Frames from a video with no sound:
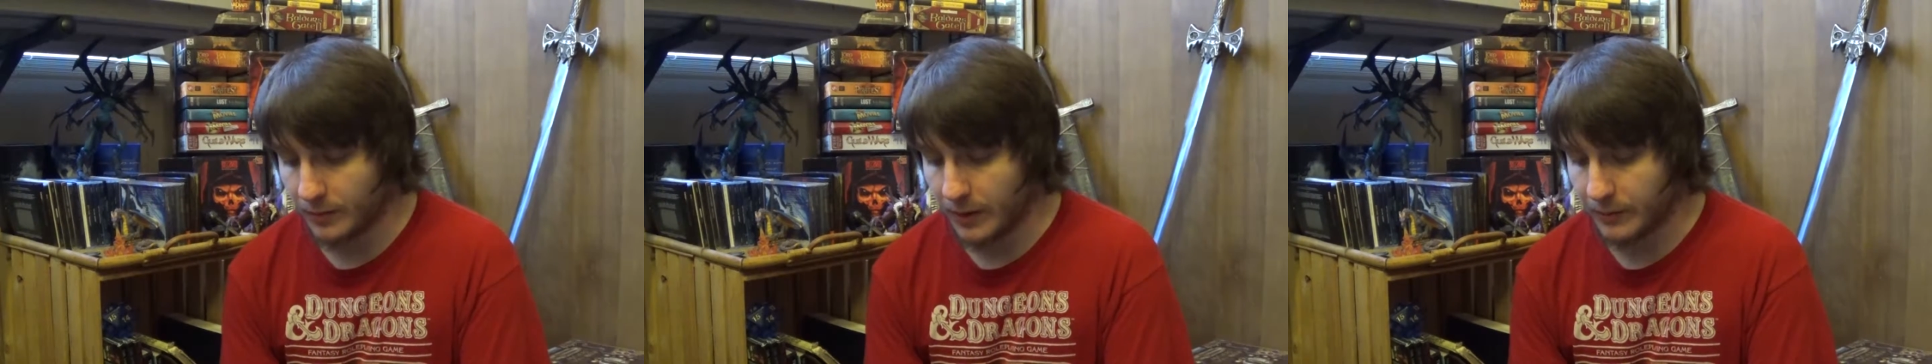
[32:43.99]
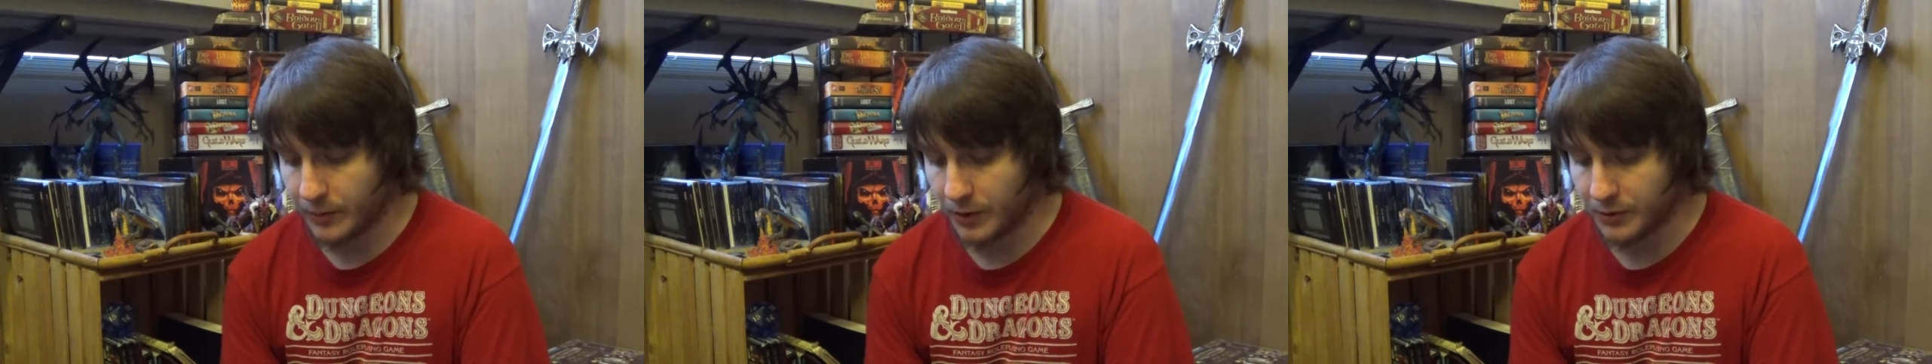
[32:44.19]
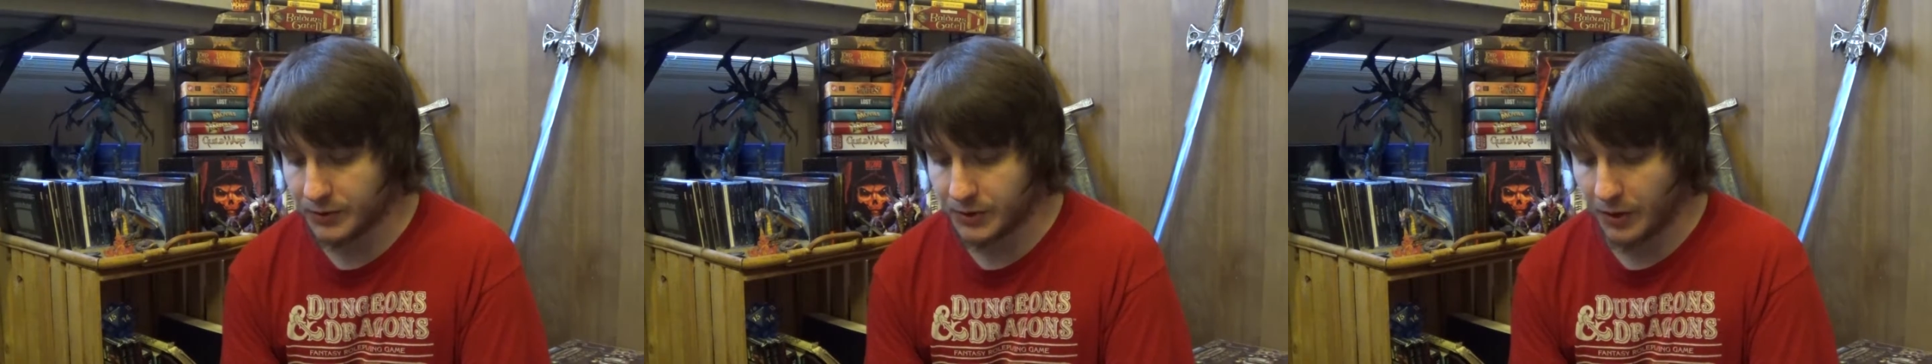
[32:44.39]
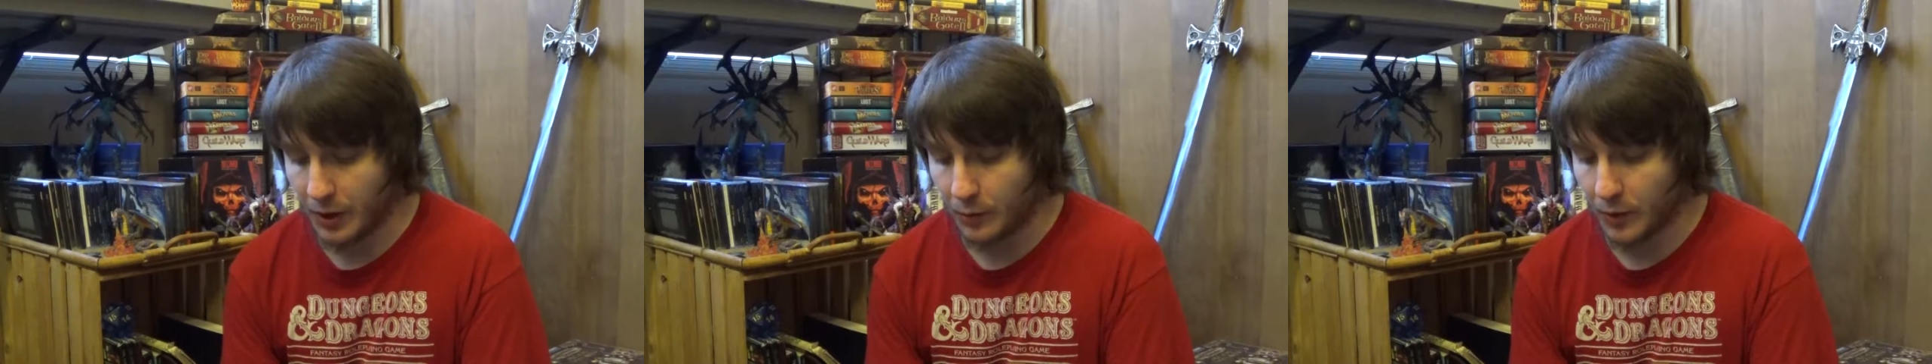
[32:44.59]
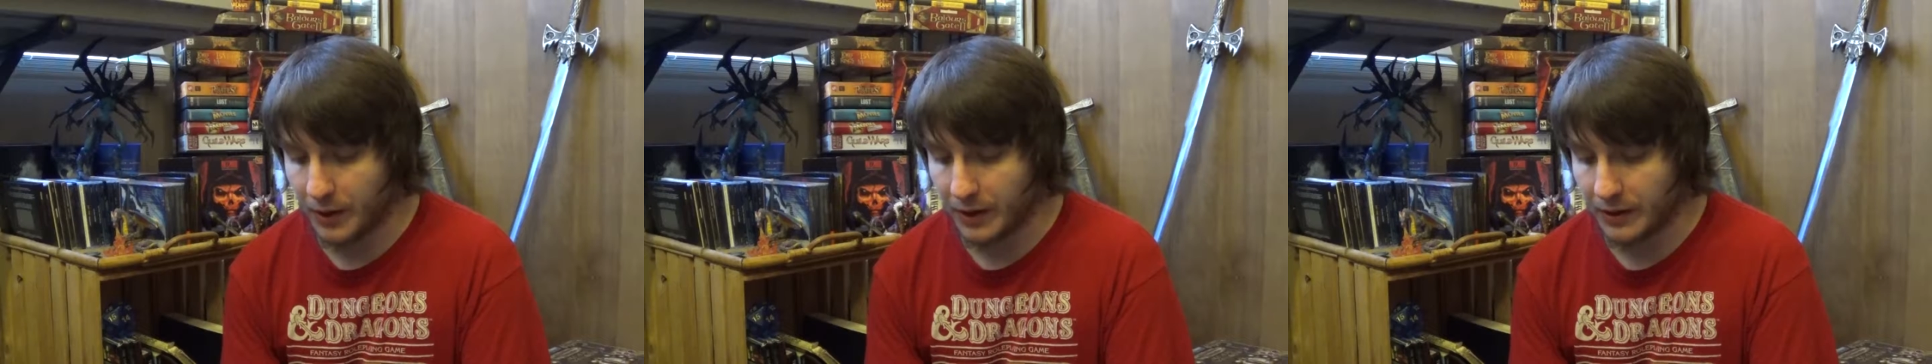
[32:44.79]
My brother
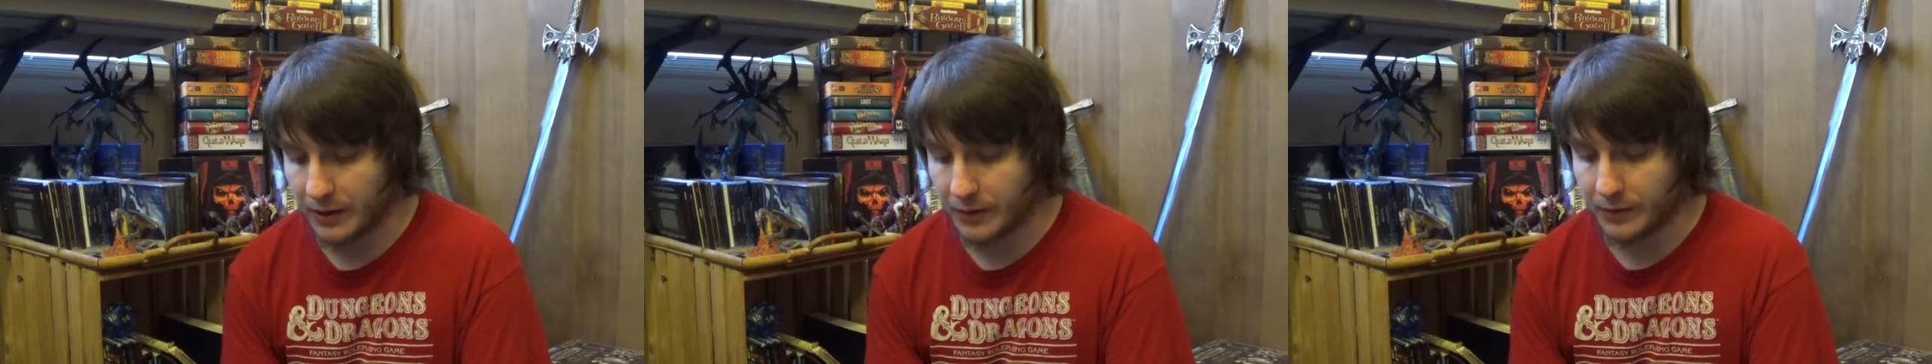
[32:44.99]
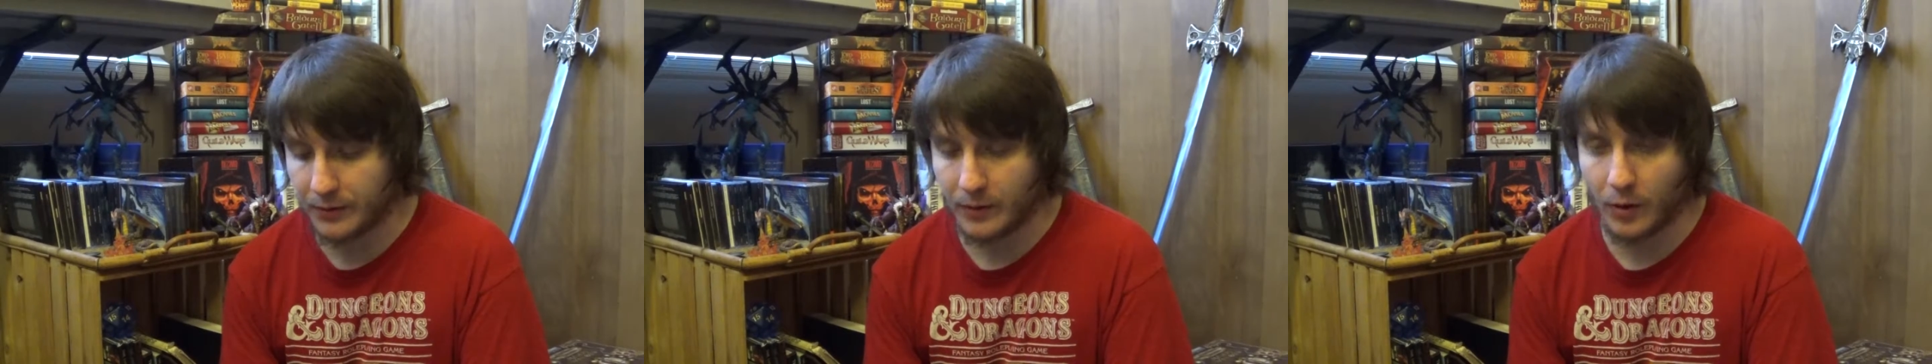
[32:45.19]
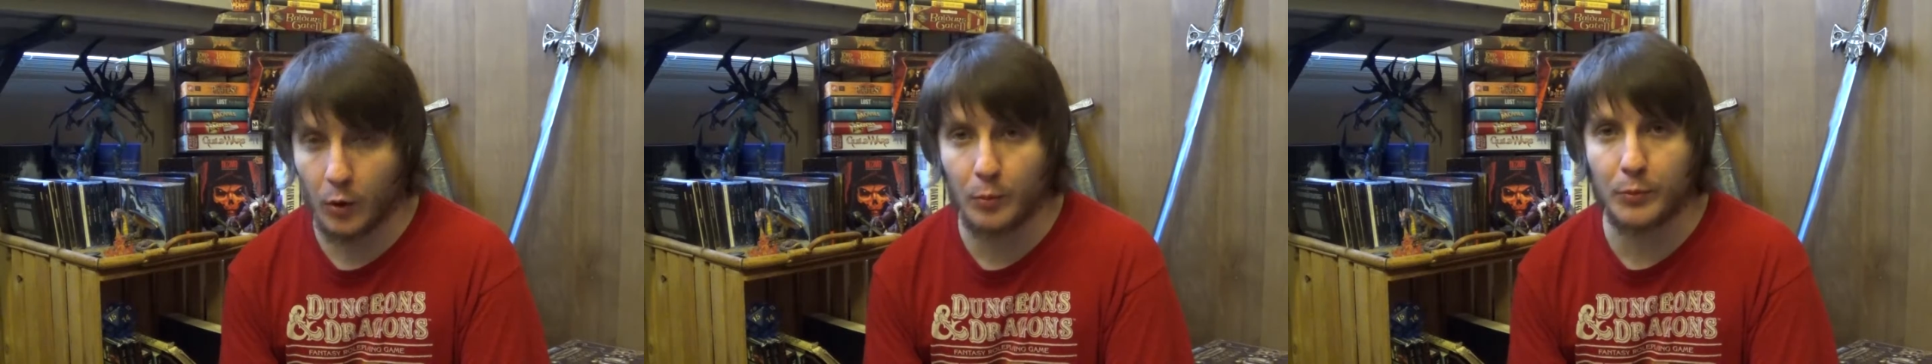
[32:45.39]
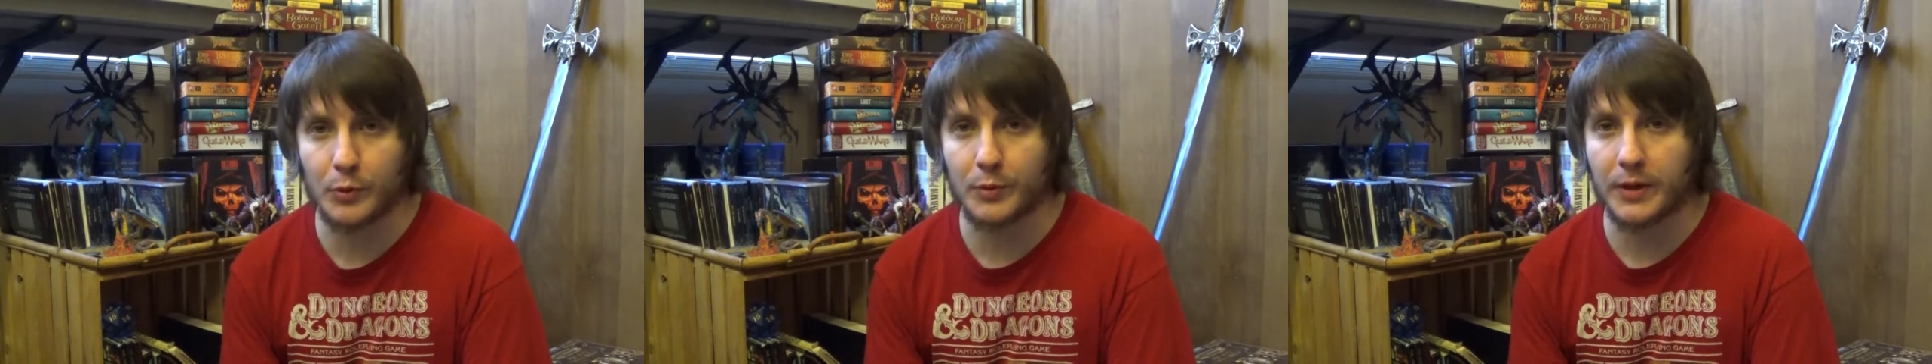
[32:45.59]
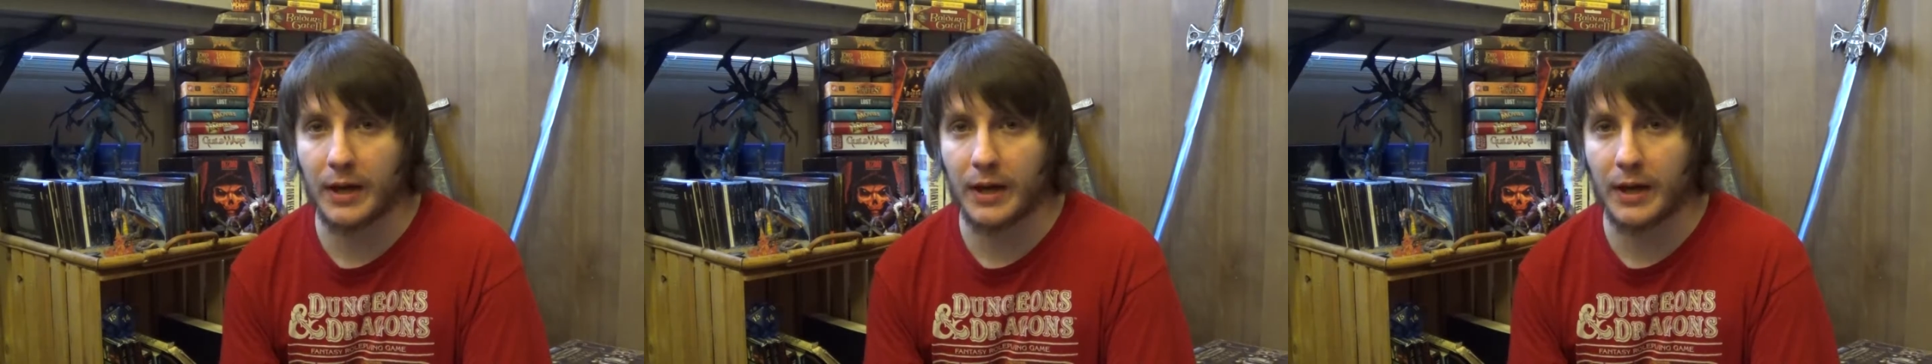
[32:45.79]
started running another homebrew